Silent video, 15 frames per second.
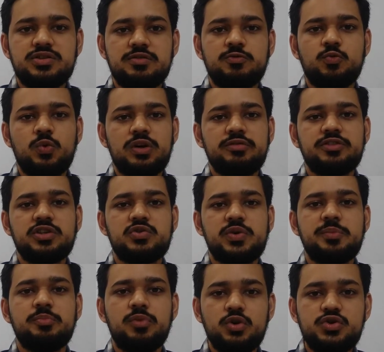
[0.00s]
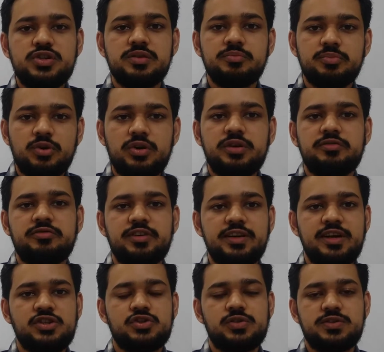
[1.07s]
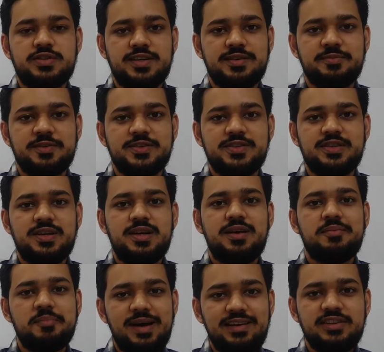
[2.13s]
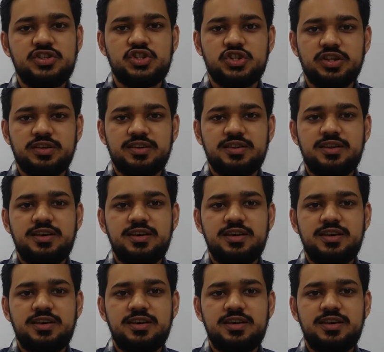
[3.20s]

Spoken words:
of one of the 3 most important financial statements, balance sheet.